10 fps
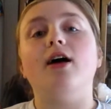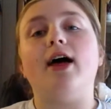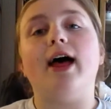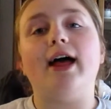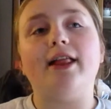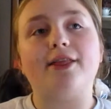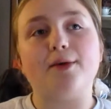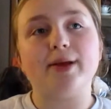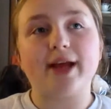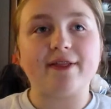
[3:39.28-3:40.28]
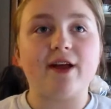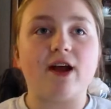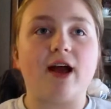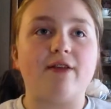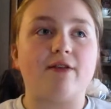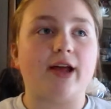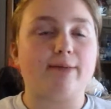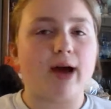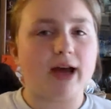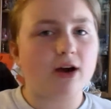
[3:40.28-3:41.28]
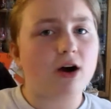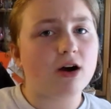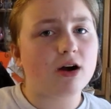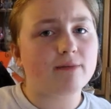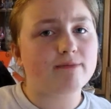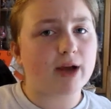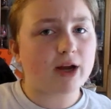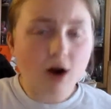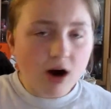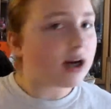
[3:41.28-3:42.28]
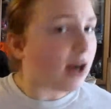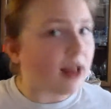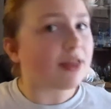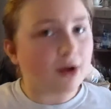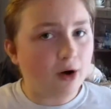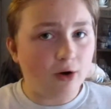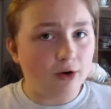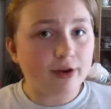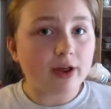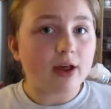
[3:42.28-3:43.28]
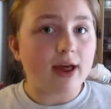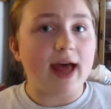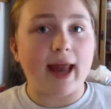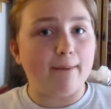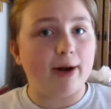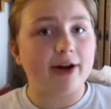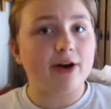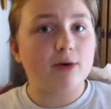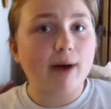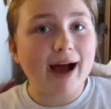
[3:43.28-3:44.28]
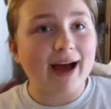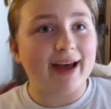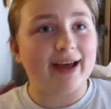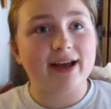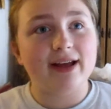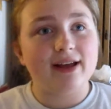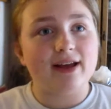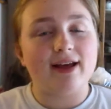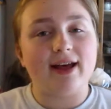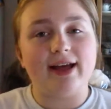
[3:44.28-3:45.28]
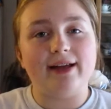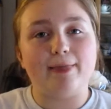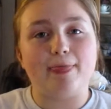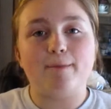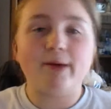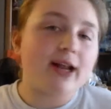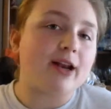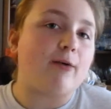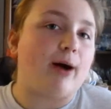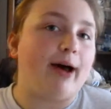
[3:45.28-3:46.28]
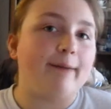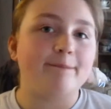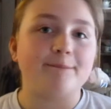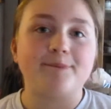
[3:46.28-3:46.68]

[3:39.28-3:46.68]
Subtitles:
And so we get there, and then, like, my car got towed, and I want to know why, and we didn't know why.